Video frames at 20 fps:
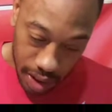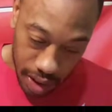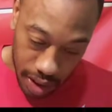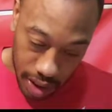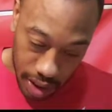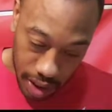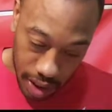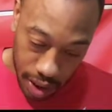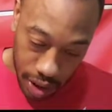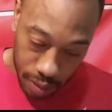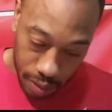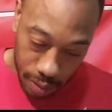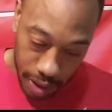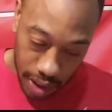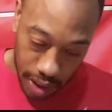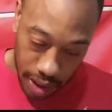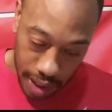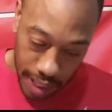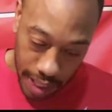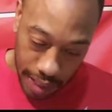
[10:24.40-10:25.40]
you'll be
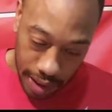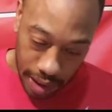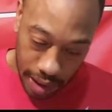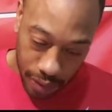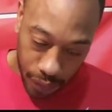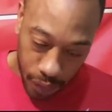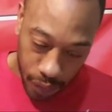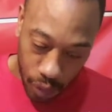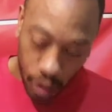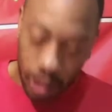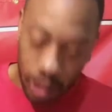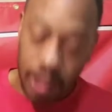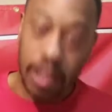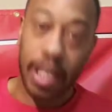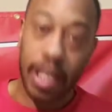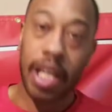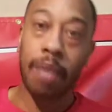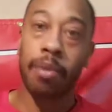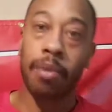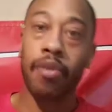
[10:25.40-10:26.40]
led to forced
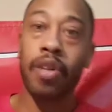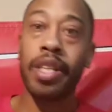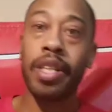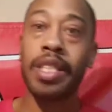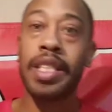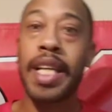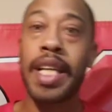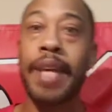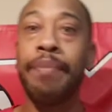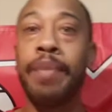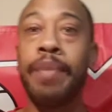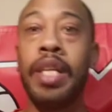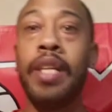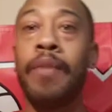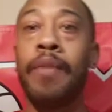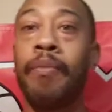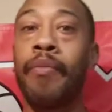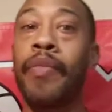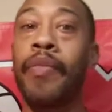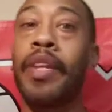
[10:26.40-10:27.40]
labor. What does that mean?
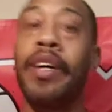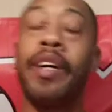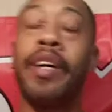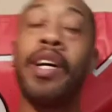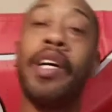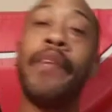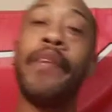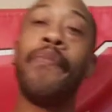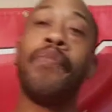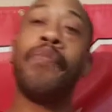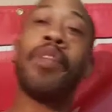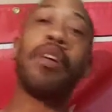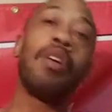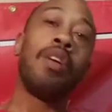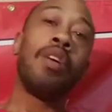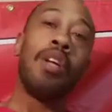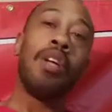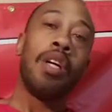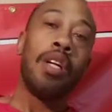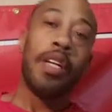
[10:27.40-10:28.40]
All right.
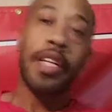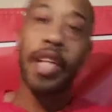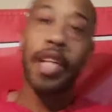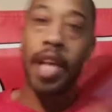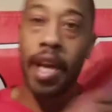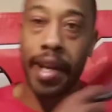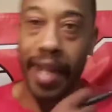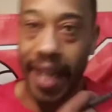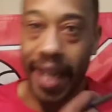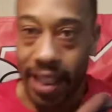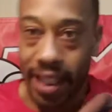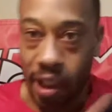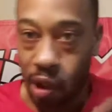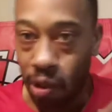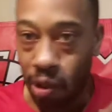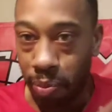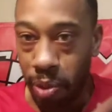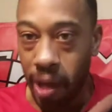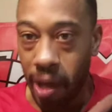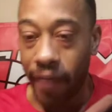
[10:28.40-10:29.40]
Let's kind of get into a
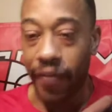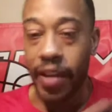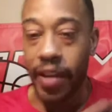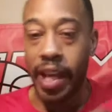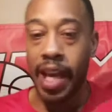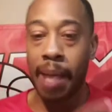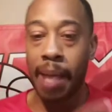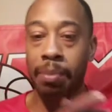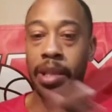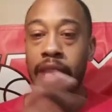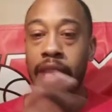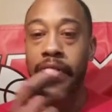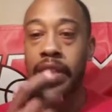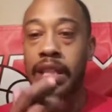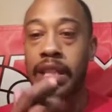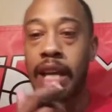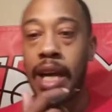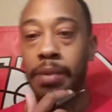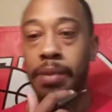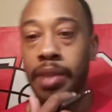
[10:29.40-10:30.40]
prophetic. I believe a
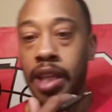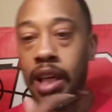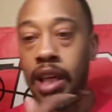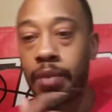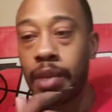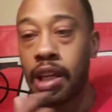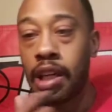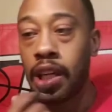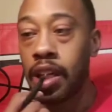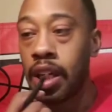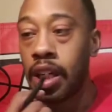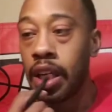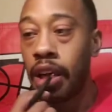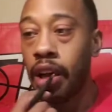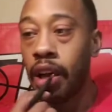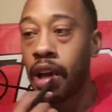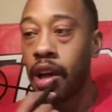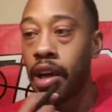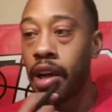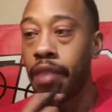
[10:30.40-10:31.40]
time's coming
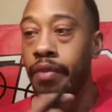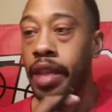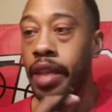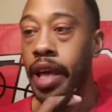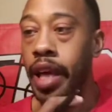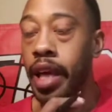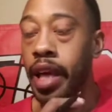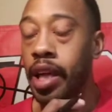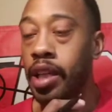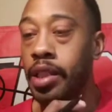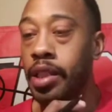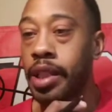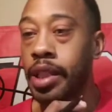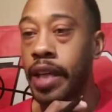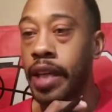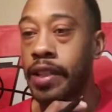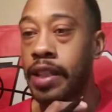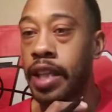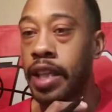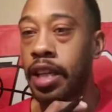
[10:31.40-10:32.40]
that
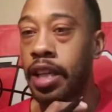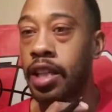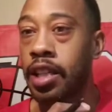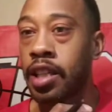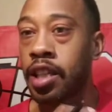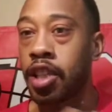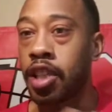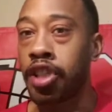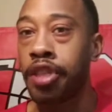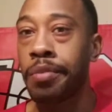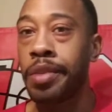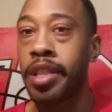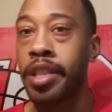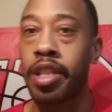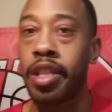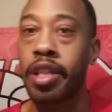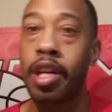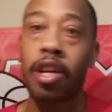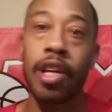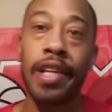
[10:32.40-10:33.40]
the system is going
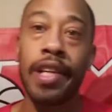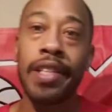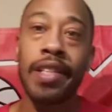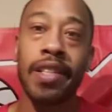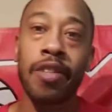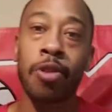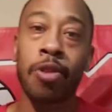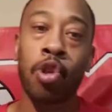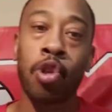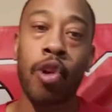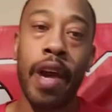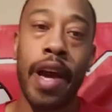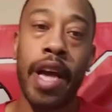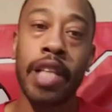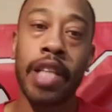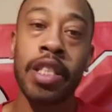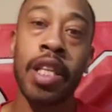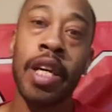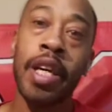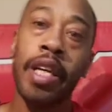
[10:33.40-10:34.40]
to crash,
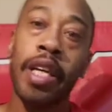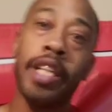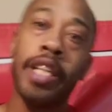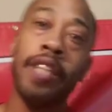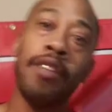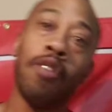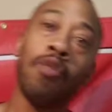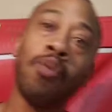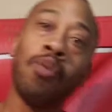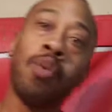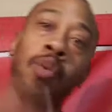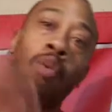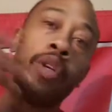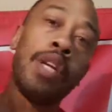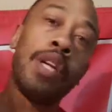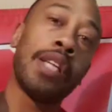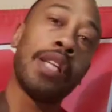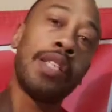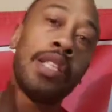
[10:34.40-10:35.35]
and those who are not